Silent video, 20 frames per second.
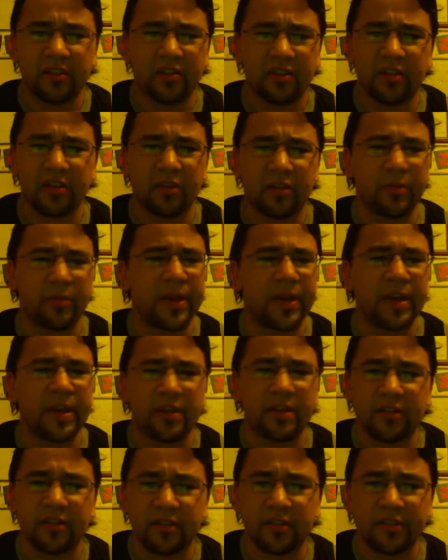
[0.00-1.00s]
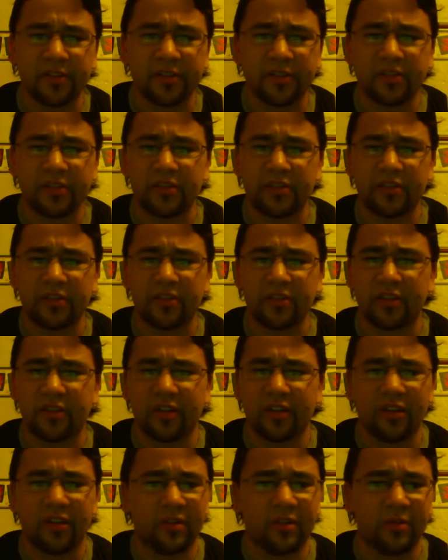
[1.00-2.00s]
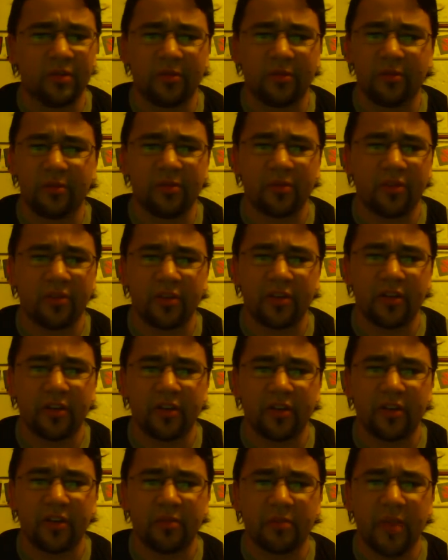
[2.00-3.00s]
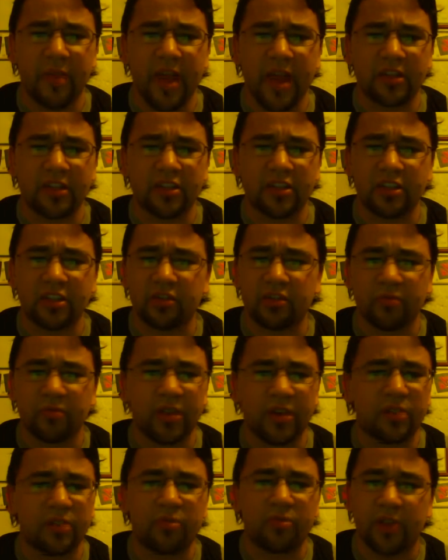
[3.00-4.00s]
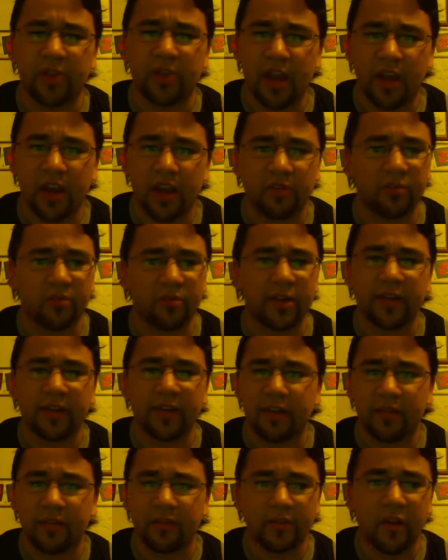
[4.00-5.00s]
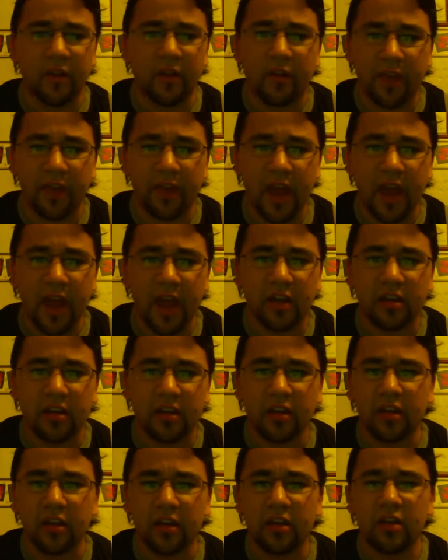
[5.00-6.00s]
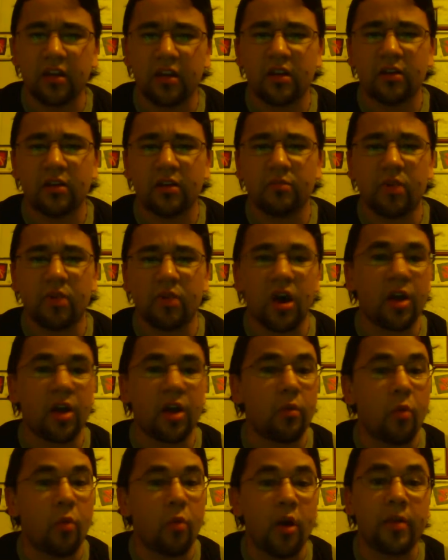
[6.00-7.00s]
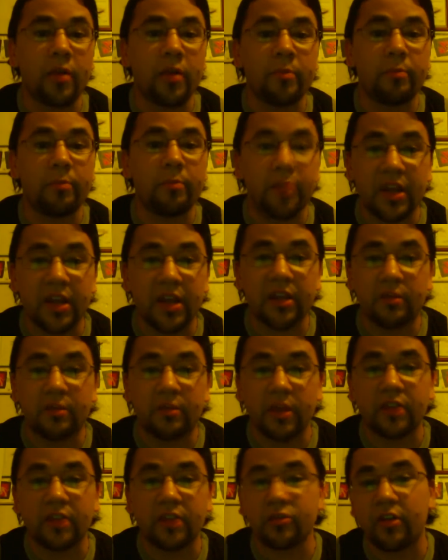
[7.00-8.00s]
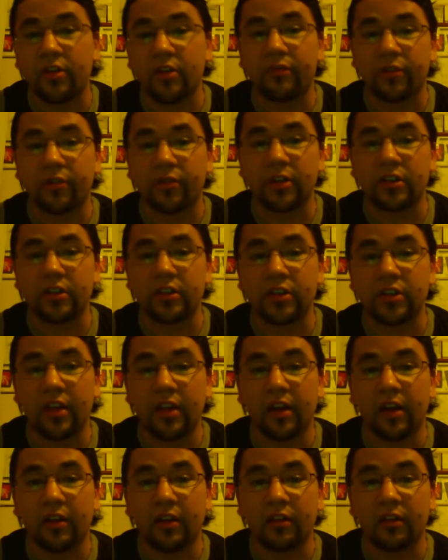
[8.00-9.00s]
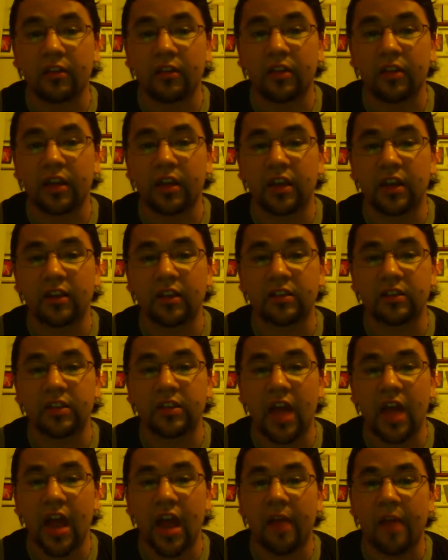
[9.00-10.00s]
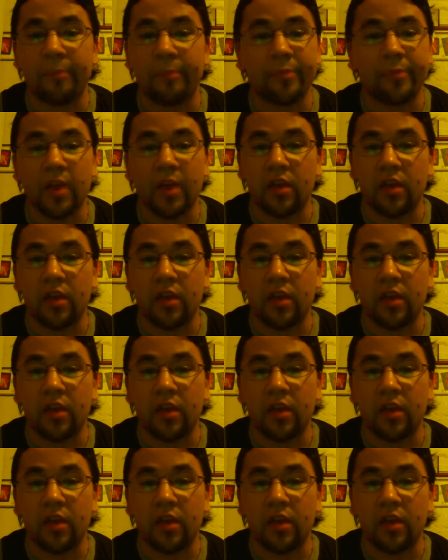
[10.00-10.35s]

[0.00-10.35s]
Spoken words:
The arenas, the matches, recreate, relive, and all that. But one big major difference there is that